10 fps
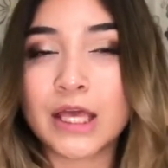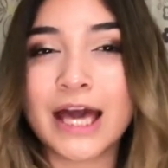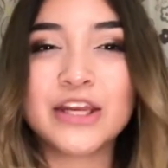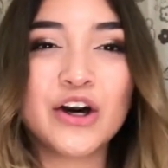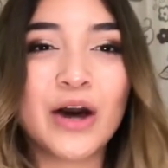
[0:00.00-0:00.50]

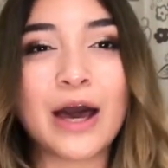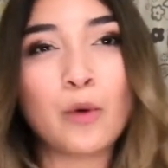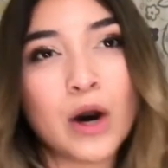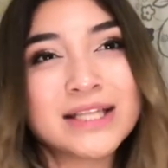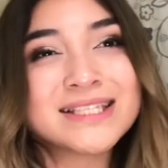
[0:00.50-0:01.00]
I know I
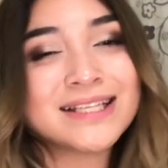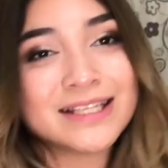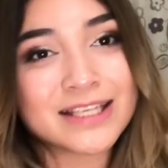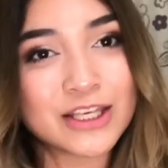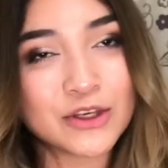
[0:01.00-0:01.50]
want to
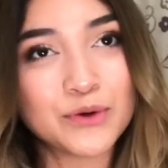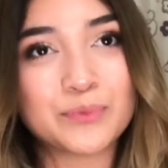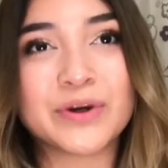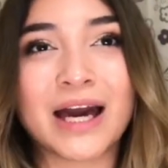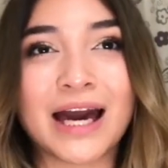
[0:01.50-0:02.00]
look cute,
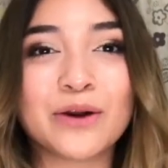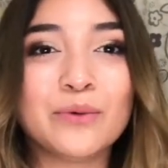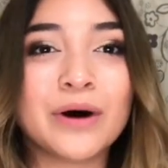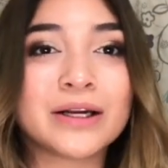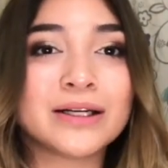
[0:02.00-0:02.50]
but I don't
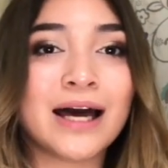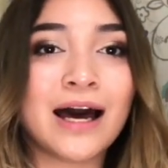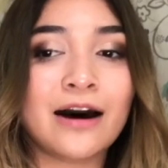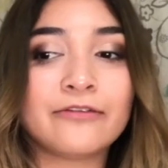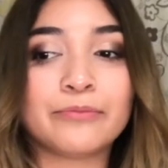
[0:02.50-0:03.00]
want to
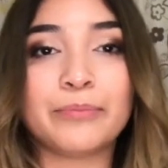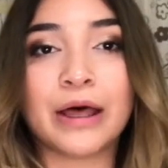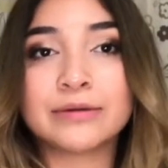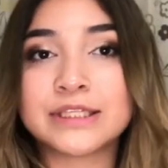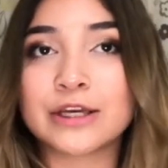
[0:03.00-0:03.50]
have
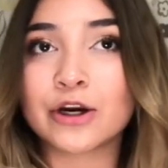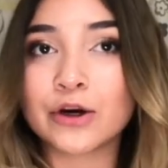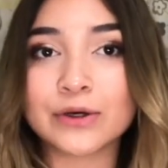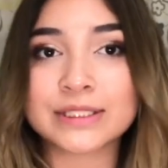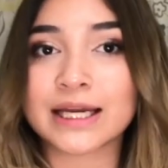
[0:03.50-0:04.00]
bouncy
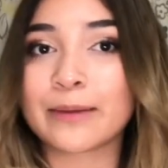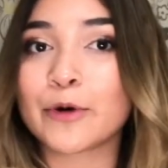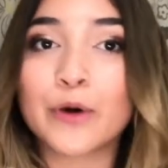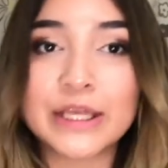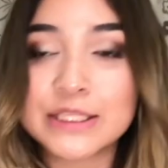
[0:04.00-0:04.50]
curls like I'm
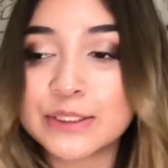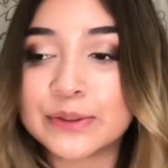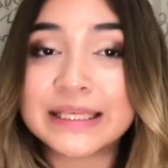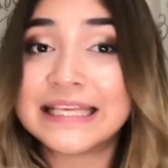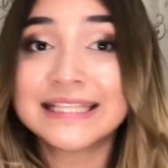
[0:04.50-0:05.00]
going to
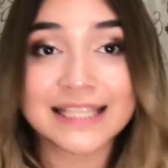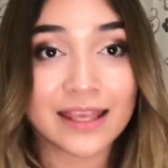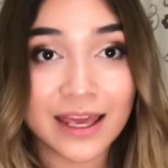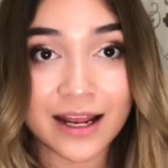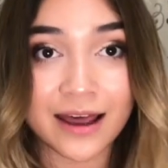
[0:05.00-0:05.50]
a
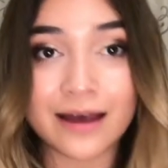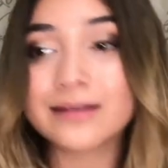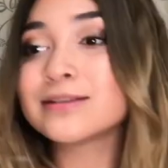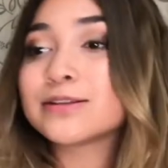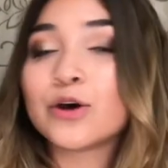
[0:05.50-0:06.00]

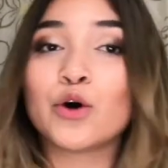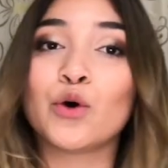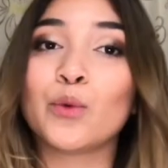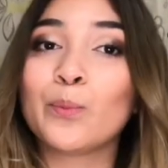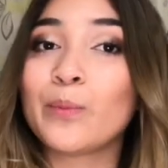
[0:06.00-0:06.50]
quinceañera.
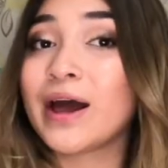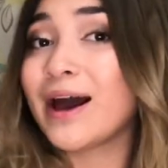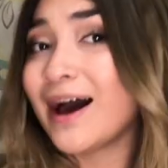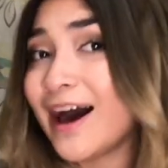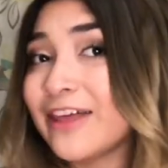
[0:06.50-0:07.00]
So
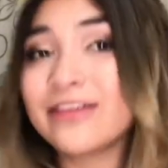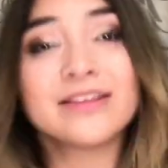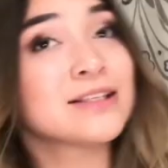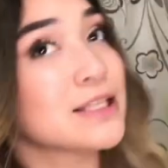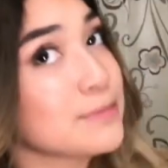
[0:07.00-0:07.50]
I think
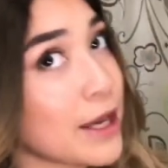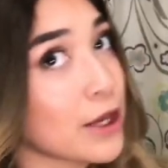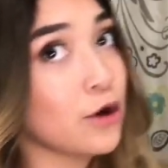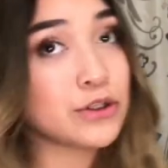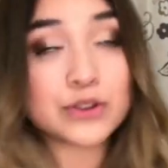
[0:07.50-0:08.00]
this is my
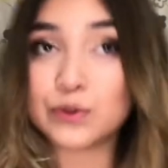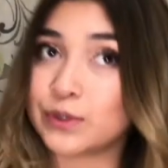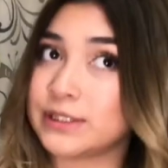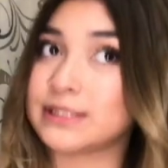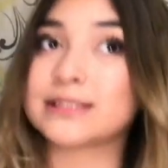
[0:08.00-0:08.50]
go-to
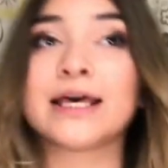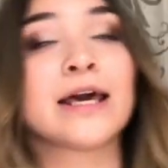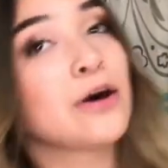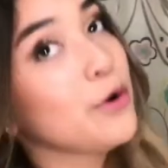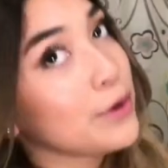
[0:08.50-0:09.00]
because it's
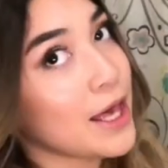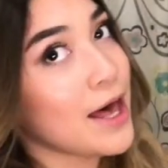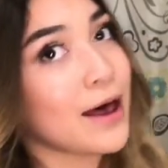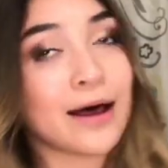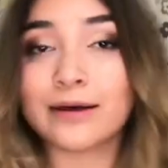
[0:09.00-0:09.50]
like, oh yeah.